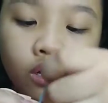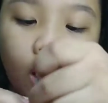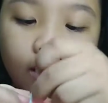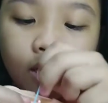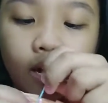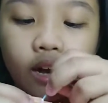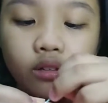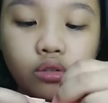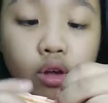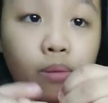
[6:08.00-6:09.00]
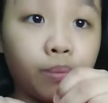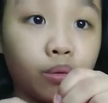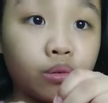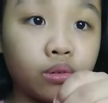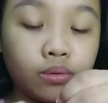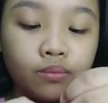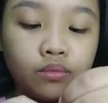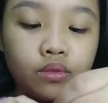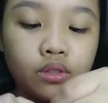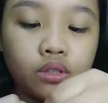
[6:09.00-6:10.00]
ask an adult to help you.
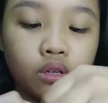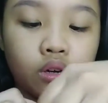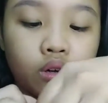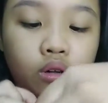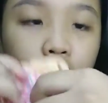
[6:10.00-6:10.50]
So,